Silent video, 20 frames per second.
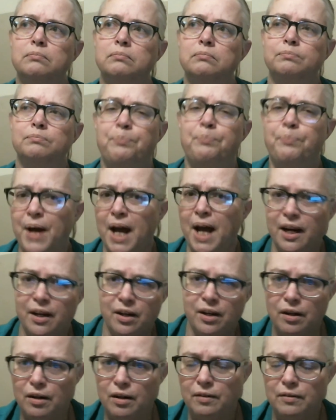
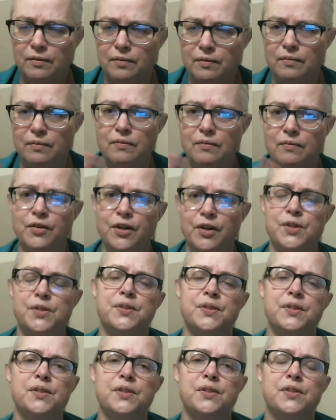better
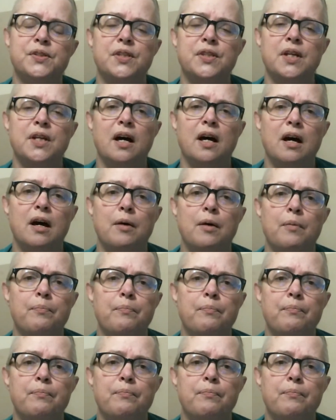versus the